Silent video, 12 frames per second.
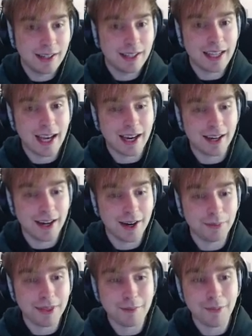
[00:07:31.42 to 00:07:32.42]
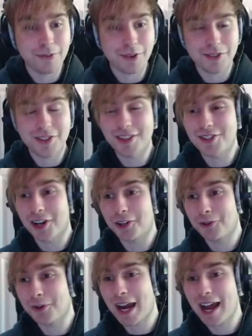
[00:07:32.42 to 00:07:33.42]
yeah, we then move on to the
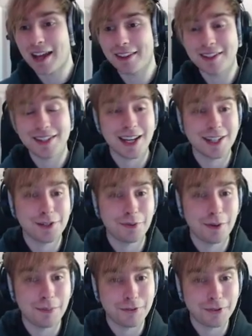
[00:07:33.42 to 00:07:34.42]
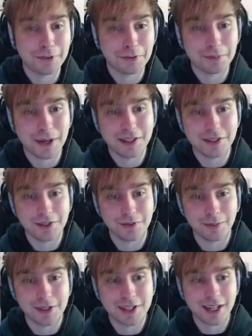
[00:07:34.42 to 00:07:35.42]
jungle hat. This is actually one of my favorite pieces
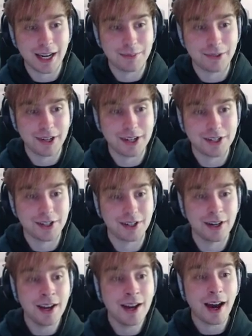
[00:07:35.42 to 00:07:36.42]
from this collaboration.